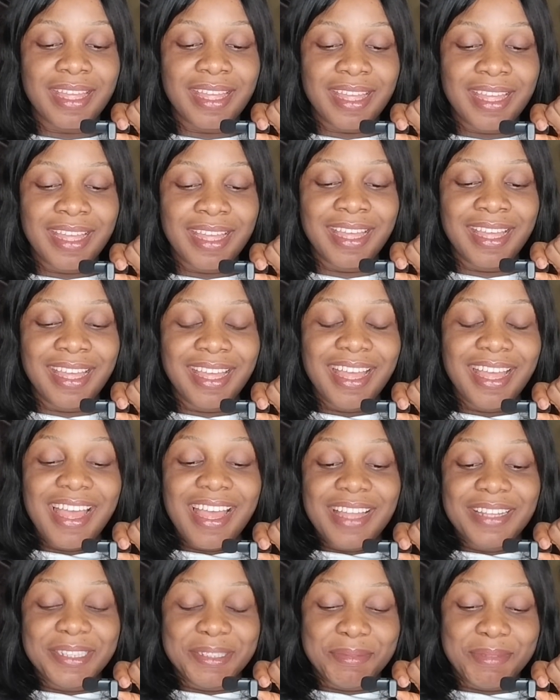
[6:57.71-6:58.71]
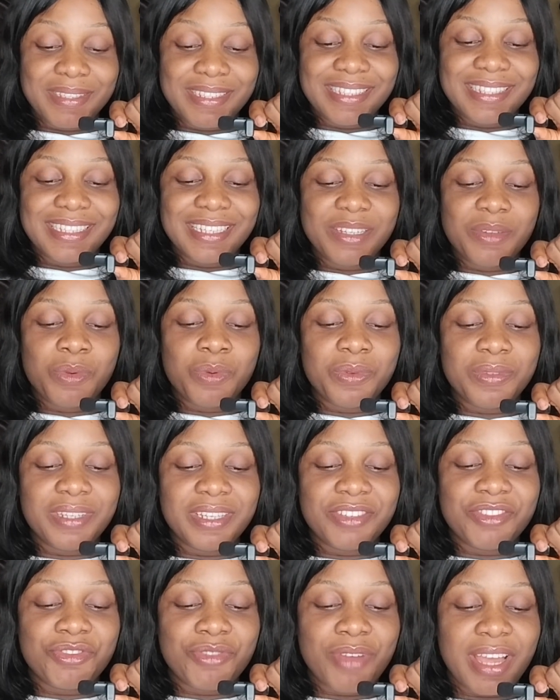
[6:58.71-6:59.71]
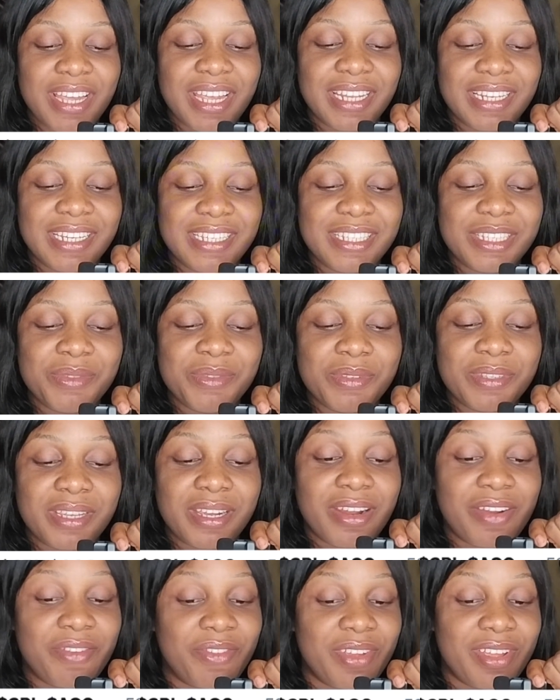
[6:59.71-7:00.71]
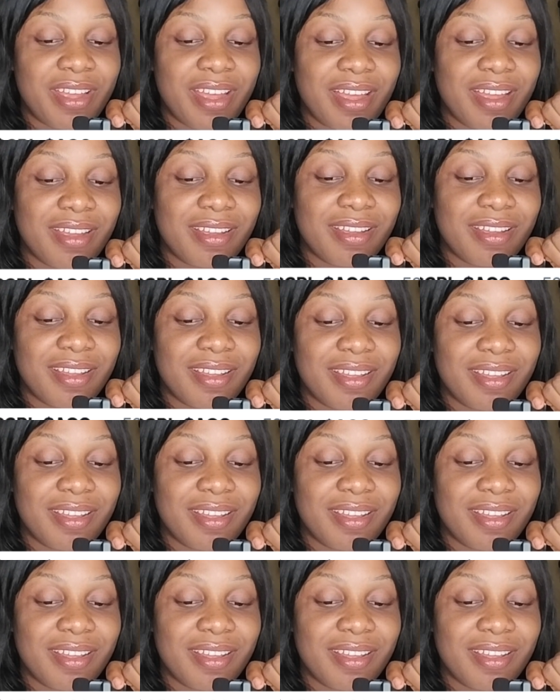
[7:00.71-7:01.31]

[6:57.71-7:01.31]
This person said, who did drag anything with South Africa?